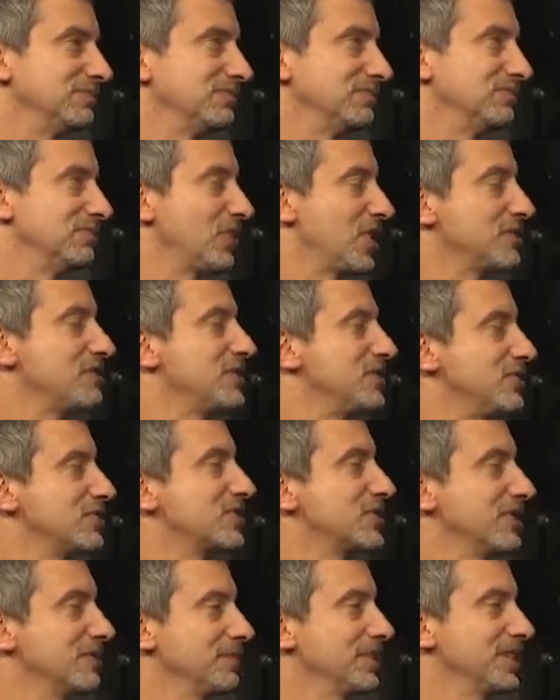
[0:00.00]
why don't we do
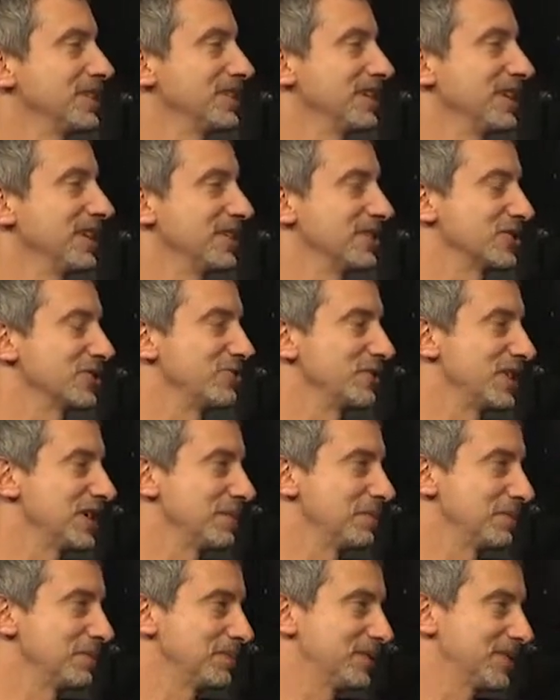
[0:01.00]
something together? So we
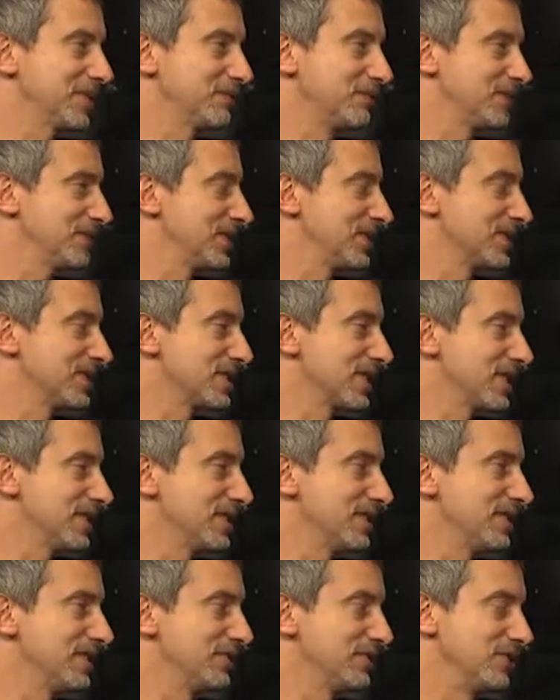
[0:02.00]
came up with this
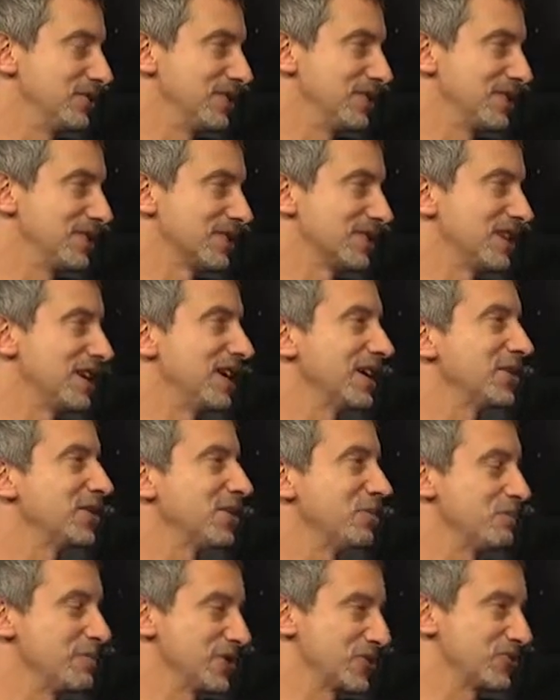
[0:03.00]
idea of doing this line
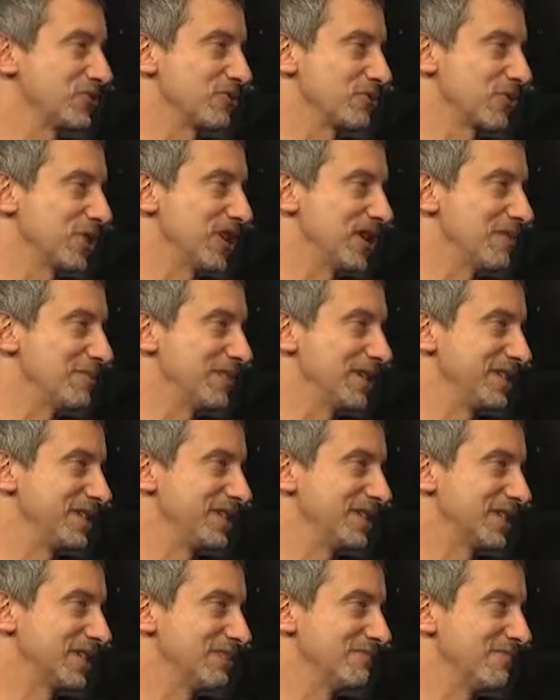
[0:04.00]
called Mr. Brown by
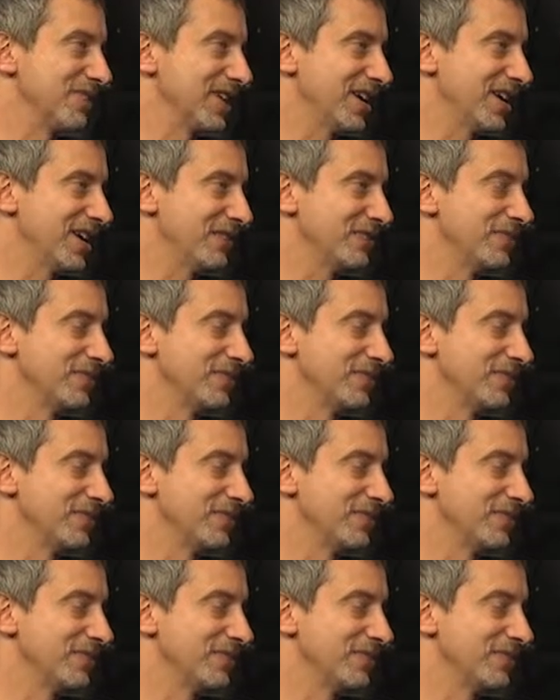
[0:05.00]
Ducky Brown,